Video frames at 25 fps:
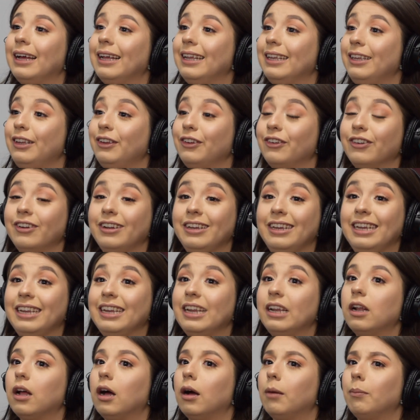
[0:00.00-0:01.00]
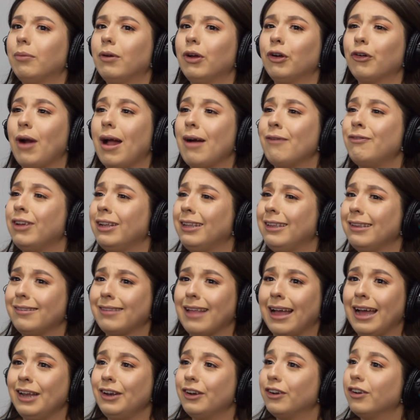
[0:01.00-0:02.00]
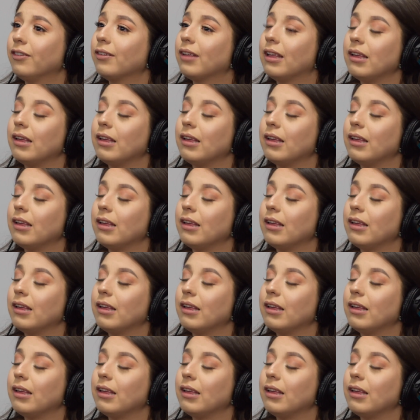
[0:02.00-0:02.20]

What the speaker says: You're needed. Graphic designers,